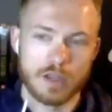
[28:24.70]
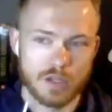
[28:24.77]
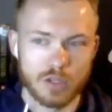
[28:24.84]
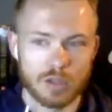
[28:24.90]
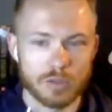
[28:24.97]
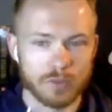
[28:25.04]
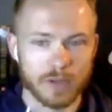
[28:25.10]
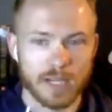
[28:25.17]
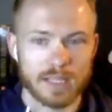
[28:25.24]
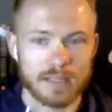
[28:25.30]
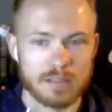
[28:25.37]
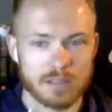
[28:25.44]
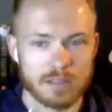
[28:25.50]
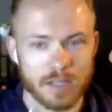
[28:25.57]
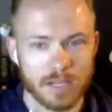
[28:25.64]
So do you find
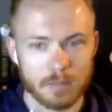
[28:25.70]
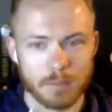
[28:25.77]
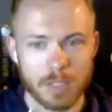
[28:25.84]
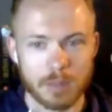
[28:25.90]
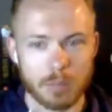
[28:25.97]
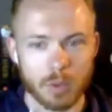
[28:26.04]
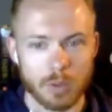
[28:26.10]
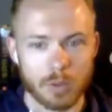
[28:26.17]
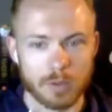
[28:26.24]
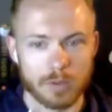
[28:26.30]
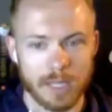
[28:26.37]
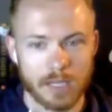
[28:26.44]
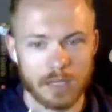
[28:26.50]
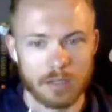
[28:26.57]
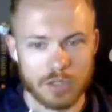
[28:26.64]
there's a lot of people
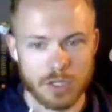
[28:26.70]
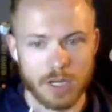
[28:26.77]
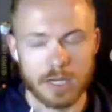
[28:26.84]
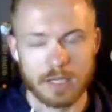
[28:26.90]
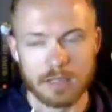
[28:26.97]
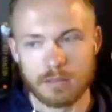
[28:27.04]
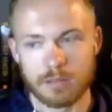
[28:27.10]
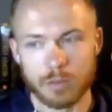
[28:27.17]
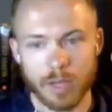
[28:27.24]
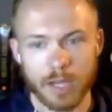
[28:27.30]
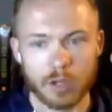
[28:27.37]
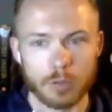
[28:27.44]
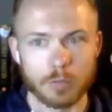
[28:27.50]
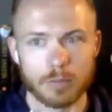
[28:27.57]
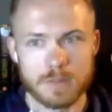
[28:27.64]
that you're trying to
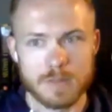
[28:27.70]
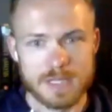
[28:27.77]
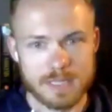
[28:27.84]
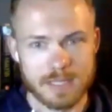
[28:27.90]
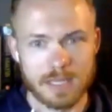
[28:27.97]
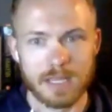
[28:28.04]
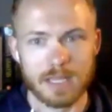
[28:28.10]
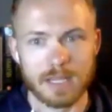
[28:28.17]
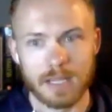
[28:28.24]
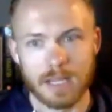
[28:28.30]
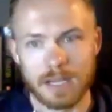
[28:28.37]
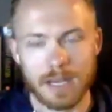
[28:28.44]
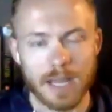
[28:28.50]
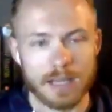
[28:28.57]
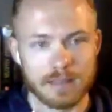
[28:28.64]
help see and
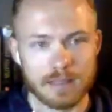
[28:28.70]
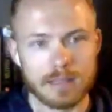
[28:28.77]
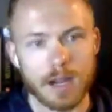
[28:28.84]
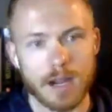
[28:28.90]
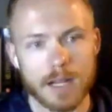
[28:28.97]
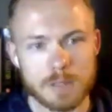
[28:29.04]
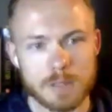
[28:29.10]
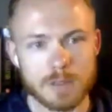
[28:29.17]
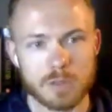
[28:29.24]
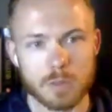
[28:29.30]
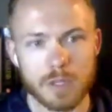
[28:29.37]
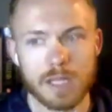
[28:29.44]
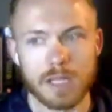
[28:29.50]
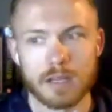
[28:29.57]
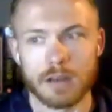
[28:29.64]
connect the dots
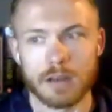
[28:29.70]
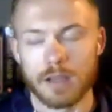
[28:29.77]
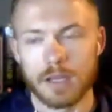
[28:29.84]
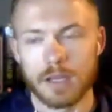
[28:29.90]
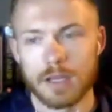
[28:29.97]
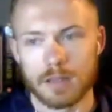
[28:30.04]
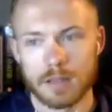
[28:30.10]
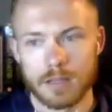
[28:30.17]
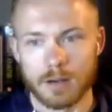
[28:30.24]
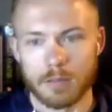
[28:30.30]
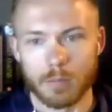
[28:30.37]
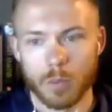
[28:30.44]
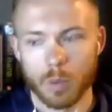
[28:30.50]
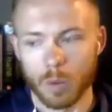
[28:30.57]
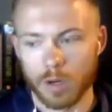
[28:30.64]
between their
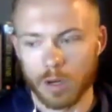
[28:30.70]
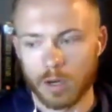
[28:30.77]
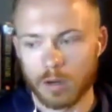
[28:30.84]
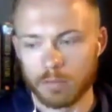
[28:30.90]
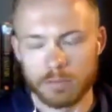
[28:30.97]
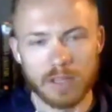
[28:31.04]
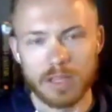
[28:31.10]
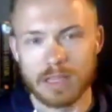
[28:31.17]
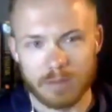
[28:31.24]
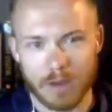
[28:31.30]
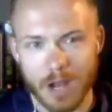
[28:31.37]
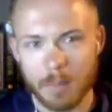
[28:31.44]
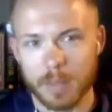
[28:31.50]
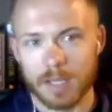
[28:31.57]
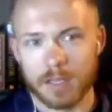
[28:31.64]
more
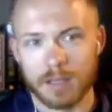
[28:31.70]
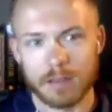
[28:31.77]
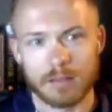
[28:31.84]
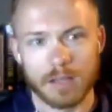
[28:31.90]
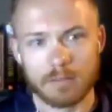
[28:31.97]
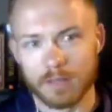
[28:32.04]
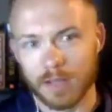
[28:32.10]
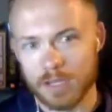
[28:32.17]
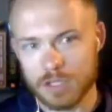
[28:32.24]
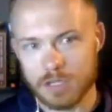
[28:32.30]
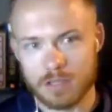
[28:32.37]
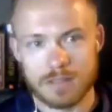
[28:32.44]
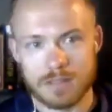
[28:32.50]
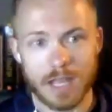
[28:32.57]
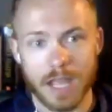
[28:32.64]
philanthropic
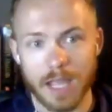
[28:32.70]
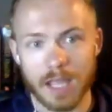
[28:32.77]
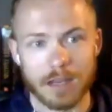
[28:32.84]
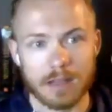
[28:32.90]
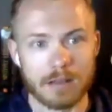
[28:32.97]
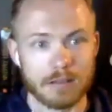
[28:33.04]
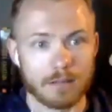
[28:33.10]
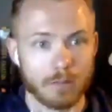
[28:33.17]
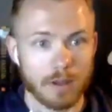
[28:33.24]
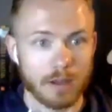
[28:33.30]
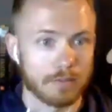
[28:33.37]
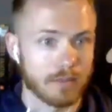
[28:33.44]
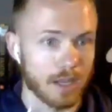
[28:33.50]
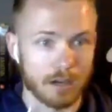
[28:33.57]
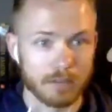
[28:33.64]
adventures and
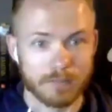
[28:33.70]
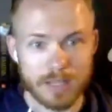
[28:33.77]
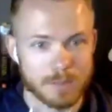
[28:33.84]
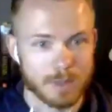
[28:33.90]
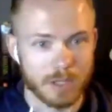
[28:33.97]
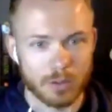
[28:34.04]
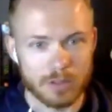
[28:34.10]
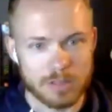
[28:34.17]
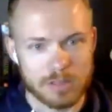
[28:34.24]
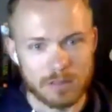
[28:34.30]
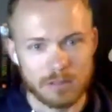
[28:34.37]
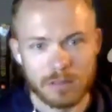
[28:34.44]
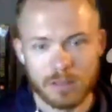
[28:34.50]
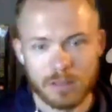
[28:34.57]
their investment goals?